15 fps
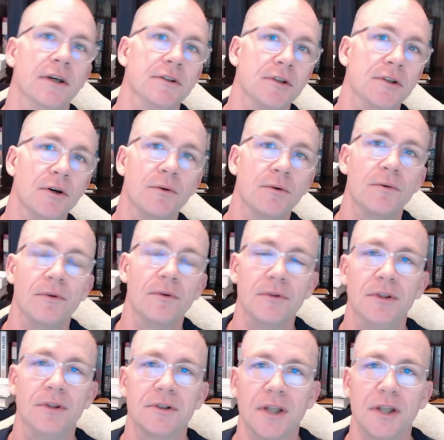So
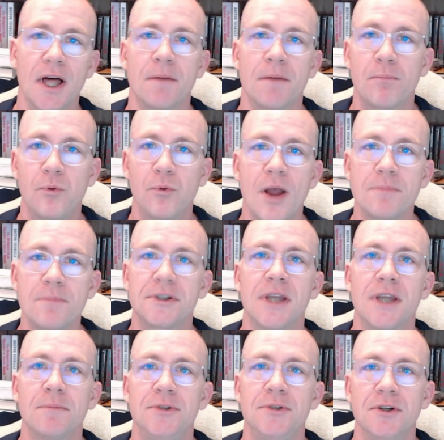there's a lot of prep
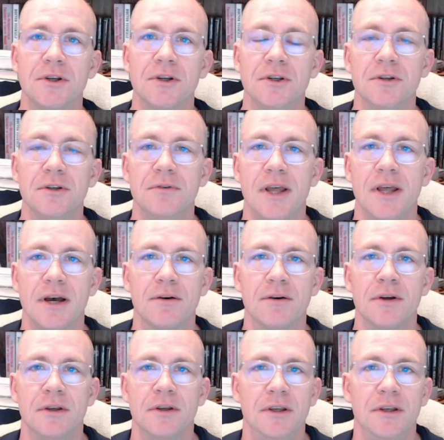steps you can do now,